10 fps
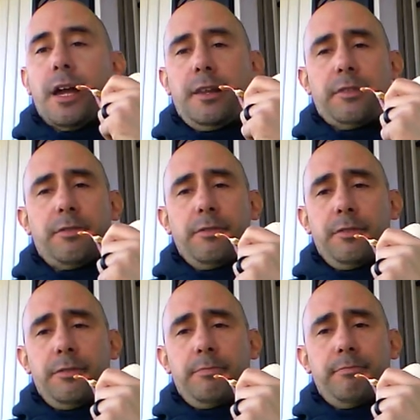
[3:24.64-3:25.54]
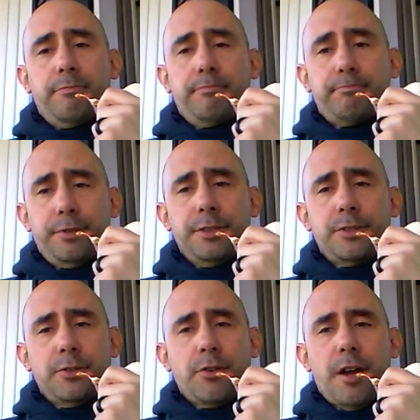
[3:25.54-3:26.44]
I'm pretty
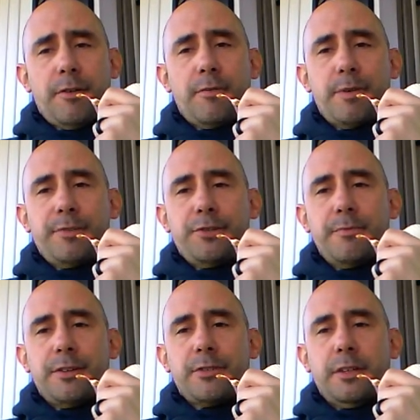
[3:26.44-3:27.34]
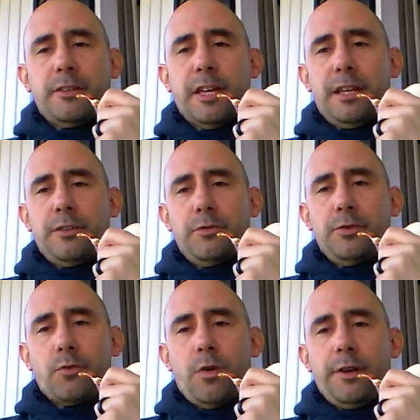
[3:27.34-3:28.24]
sure I remember you mentioning that you
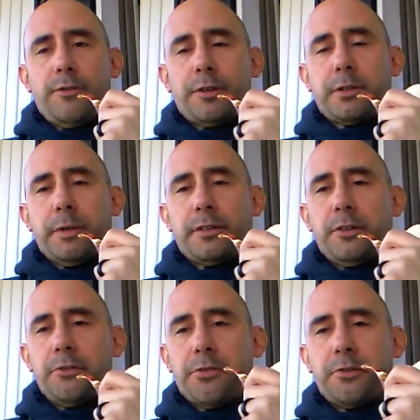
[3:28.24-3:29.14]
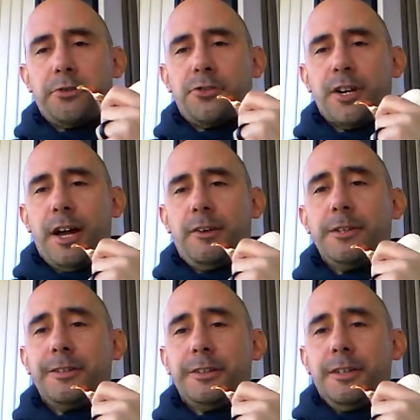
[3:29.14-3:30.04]
and your wife are expecting your third
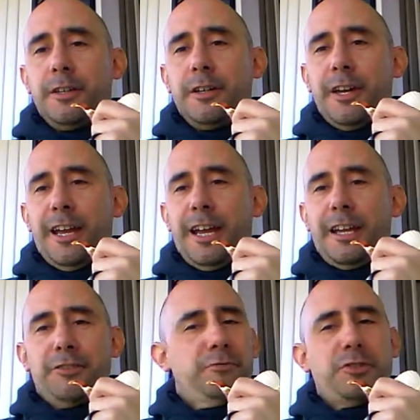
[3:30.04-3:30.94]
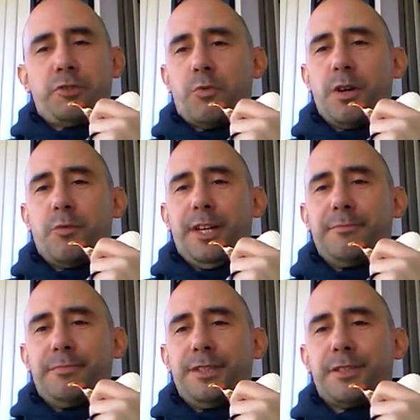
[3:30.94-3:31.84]
child and you just want to
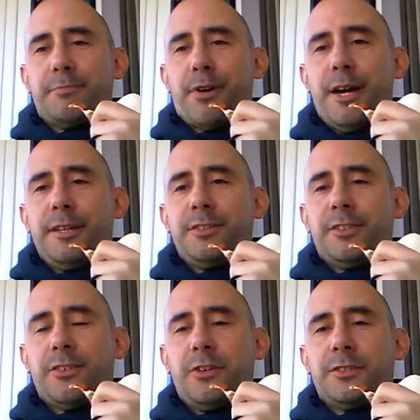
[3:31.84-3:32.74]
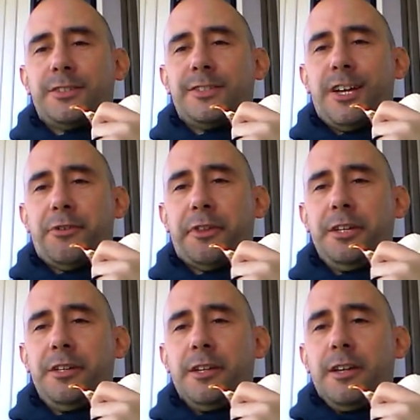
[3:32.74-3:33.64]
wait and be surprised as long as it's
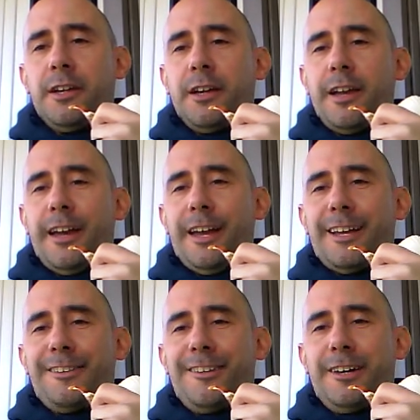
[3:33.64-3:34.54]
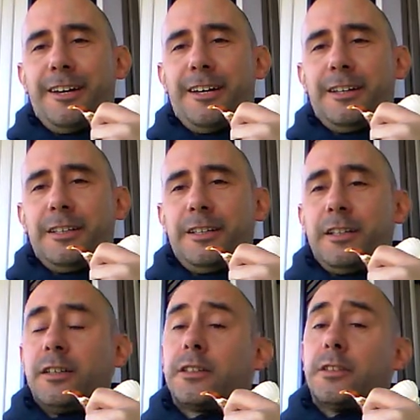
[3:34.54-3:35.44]
healthy. And uh,
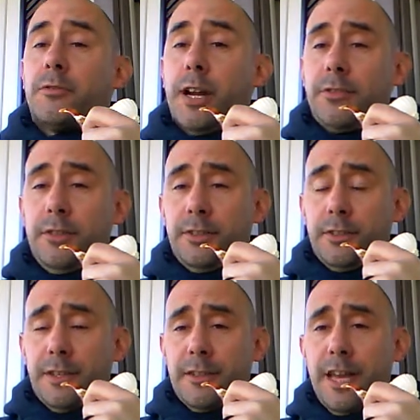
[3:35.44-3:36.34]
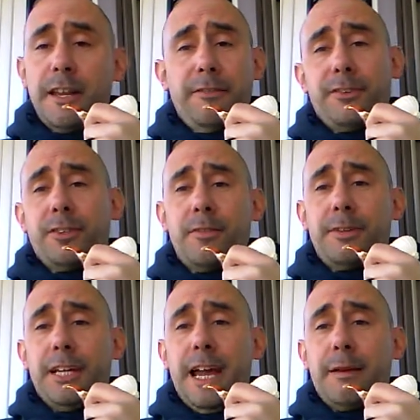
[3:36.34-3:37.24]
congratulations on that if it's
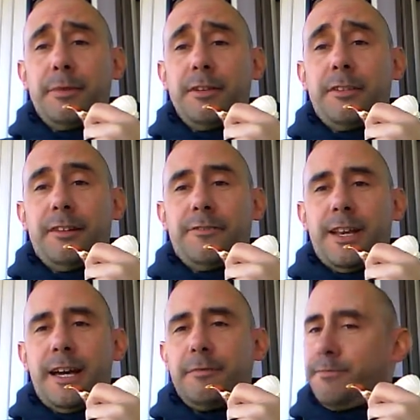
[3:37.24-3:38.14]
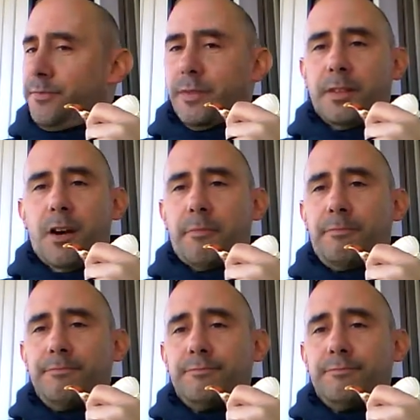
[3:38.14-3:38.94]
already happened, and if not, our,